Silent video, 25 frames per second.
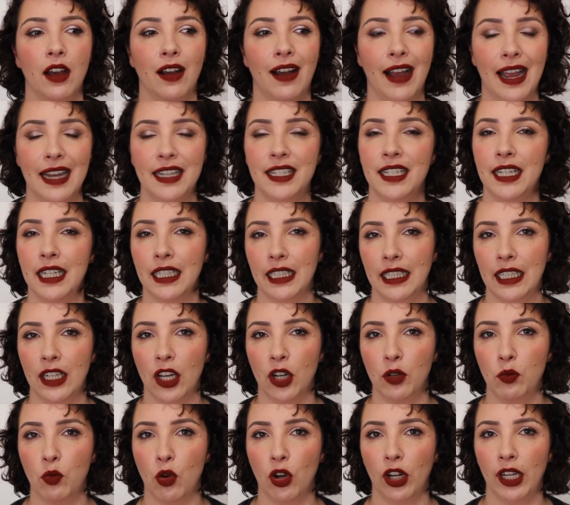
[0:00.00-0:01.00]
ideally
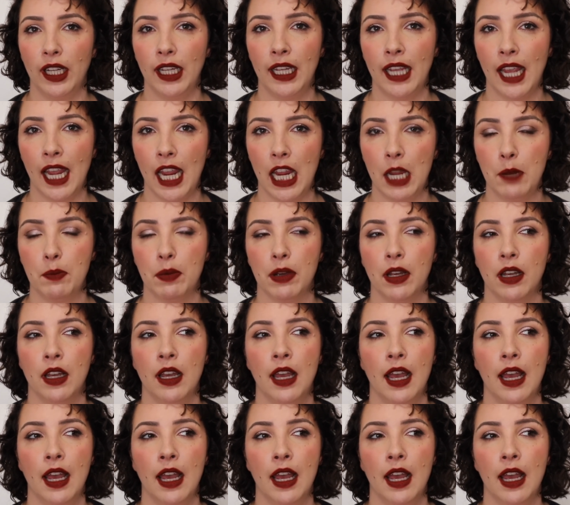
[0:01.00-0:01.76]
I'd want to keep.